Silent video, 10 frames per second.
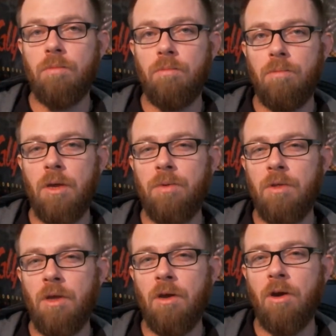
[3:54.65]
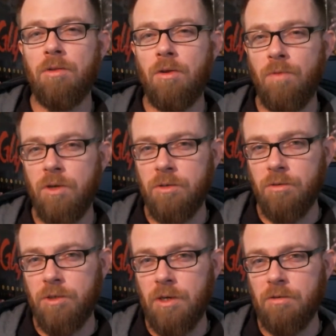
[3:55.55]
Maybe they are the
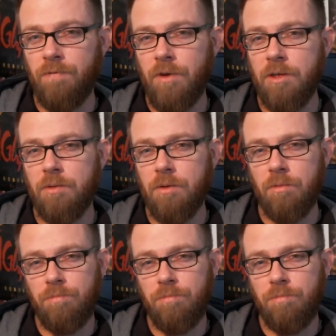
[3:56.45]
original sound effects.